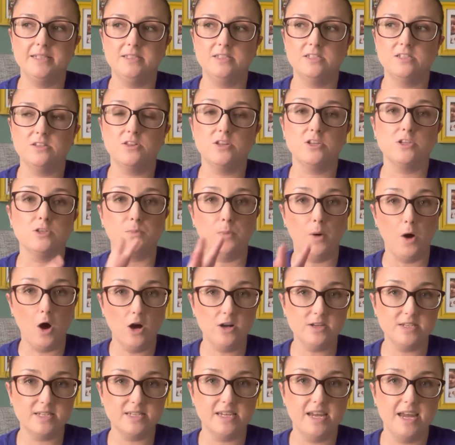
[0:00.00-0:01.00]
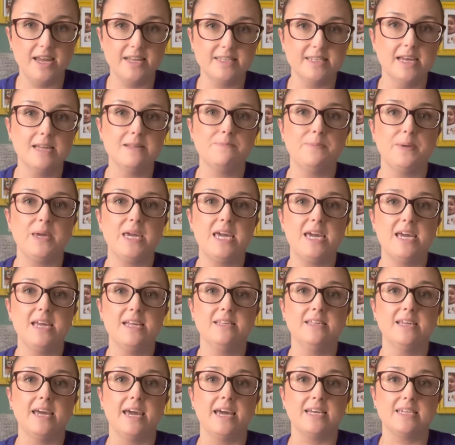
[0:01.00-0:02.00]
the deposit had
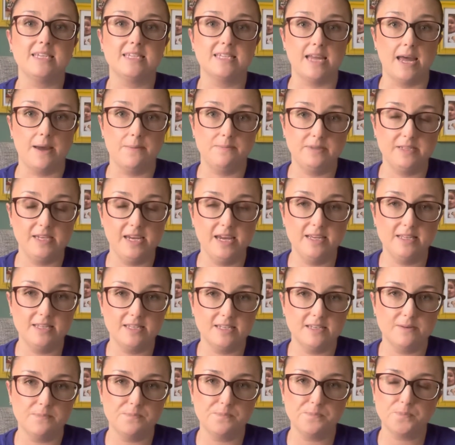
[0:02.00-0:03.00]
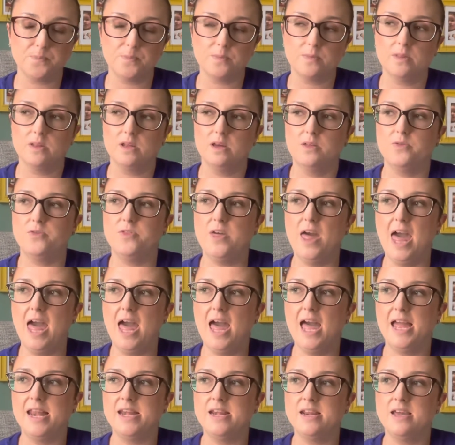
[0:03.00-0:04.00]
been accepted,
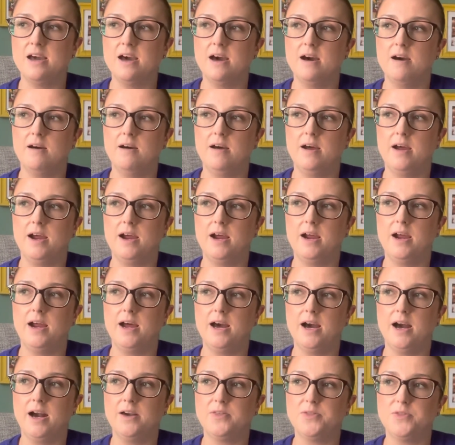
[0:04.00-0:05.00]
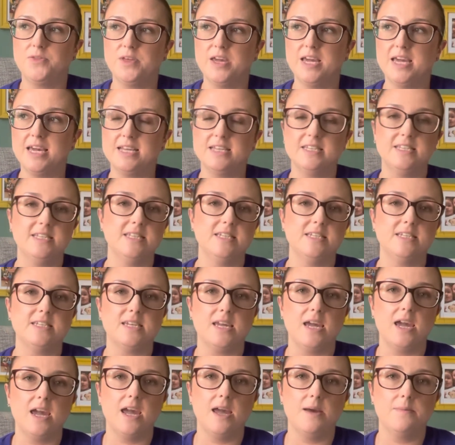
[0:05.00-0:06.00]
then I think it's the
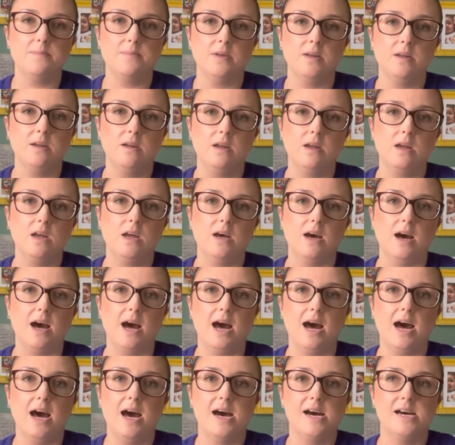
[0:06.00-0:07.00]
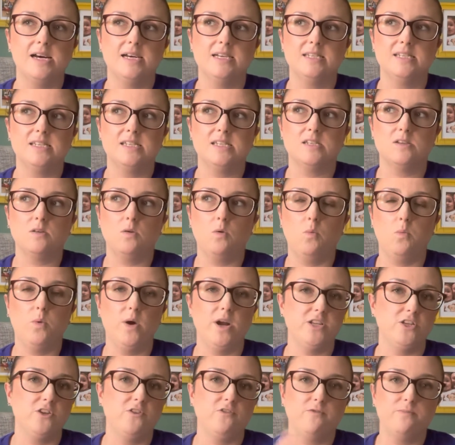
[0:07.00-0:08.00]
same as
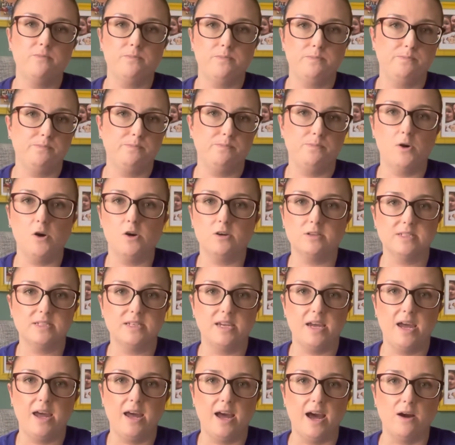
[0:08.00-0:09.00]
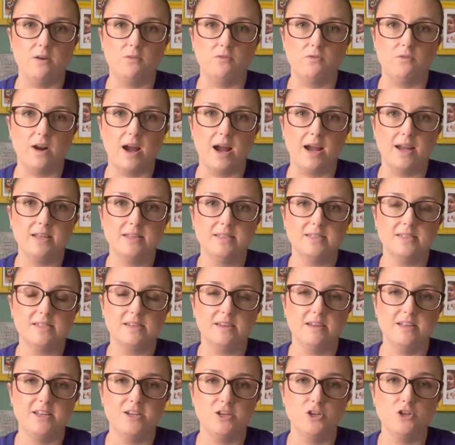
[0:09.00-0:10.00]
when you've bought it outright.
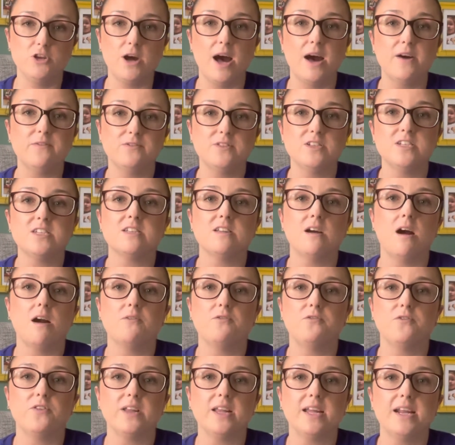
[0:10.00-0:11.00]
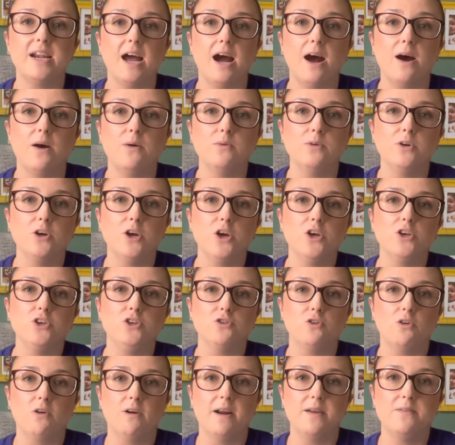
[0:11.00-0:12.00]
You have to start filling out
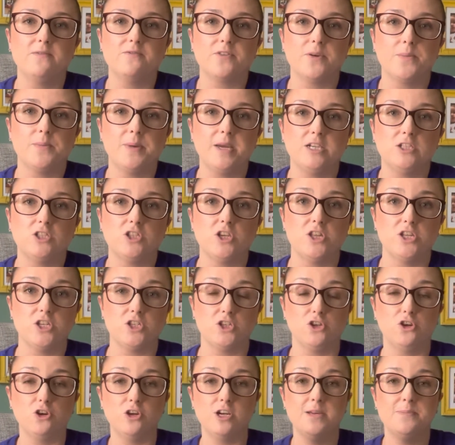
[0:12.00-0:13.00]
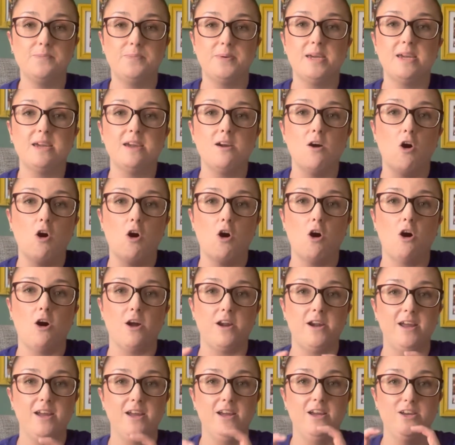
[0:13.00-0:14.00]
your information. It's going to be
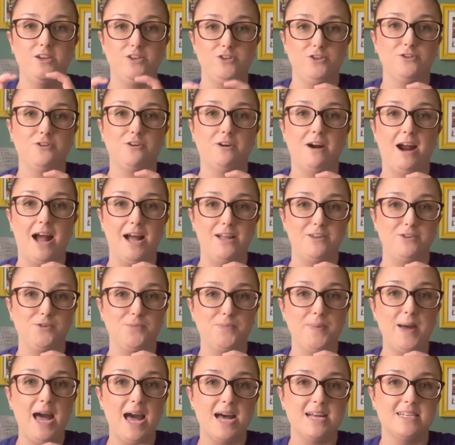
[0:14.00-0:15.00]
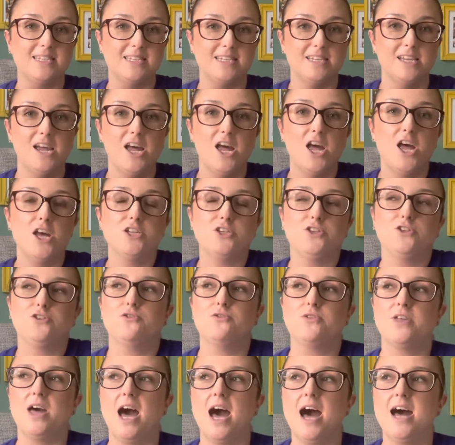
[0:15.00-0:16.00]
on your annual pass. So
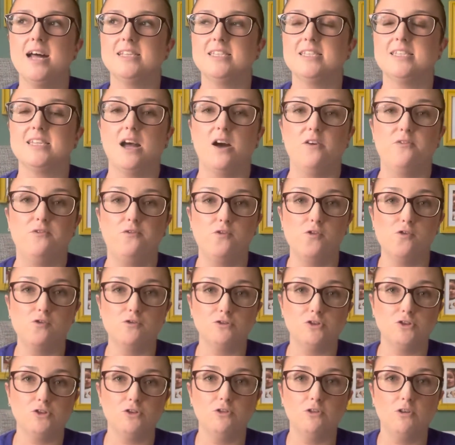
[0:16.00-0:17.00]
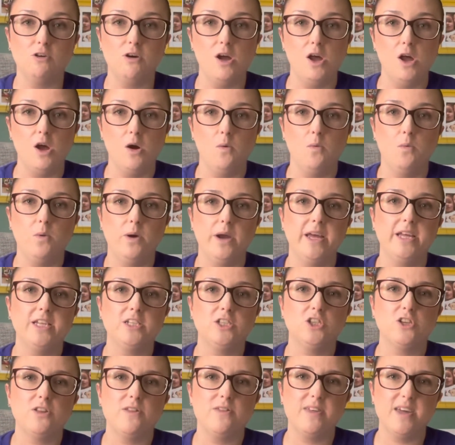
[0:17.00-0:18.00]
that's a photo,
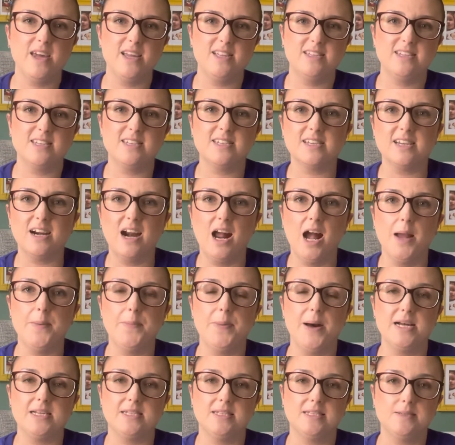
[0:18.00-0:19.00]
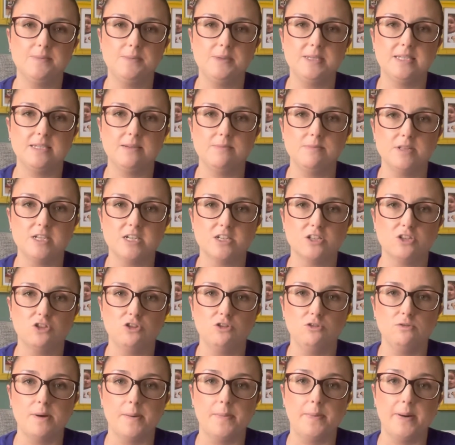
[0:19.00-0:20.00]
which they describe has to be similar
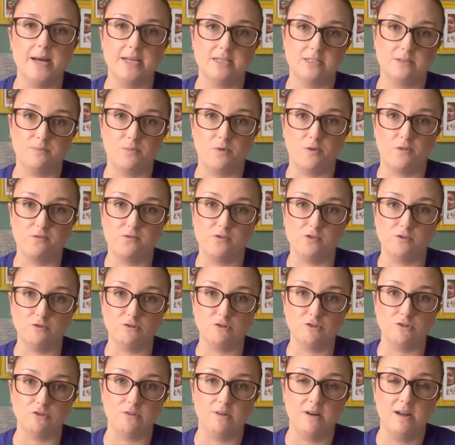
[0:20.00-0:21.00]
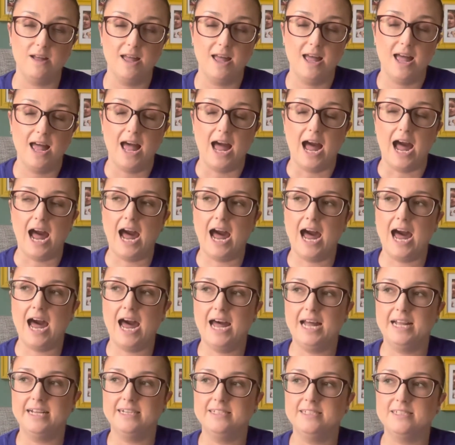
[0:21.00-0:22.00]
to a passport photo.
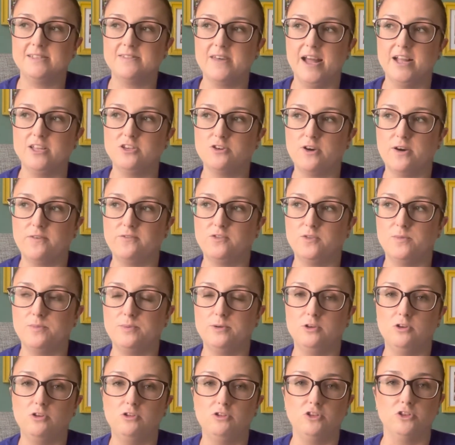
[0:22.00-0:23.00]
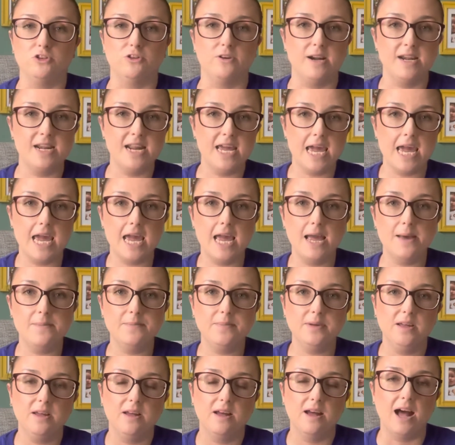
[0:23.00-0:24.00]
And then you have to put your
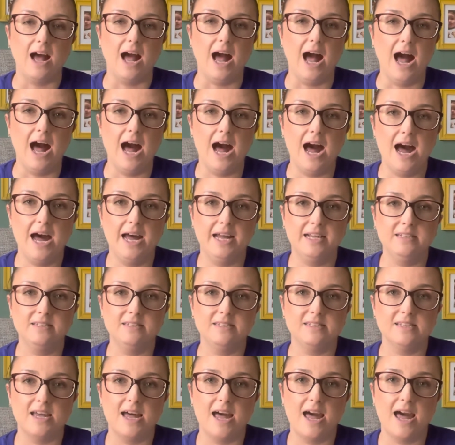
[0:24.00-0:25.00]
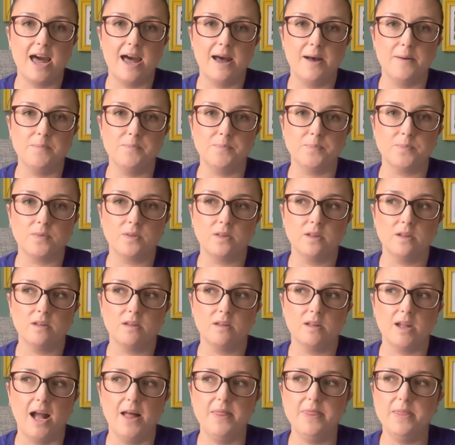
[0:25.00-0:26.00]
name and
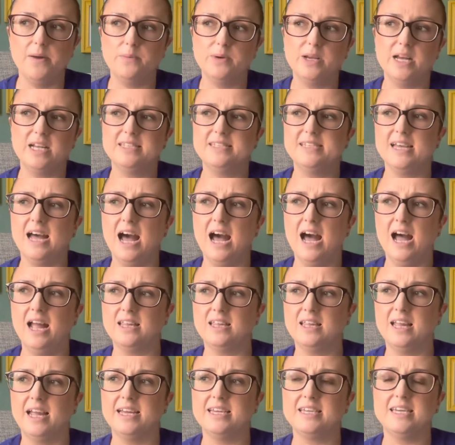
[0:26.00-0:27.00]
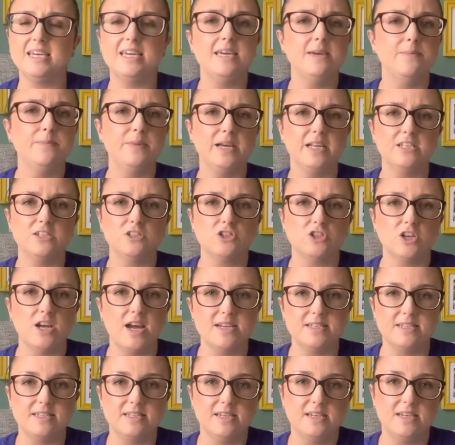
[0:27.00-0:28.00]
then we had to add like email
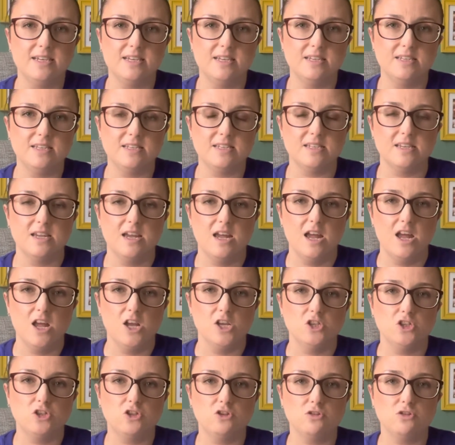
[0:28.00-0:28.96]
addresses, so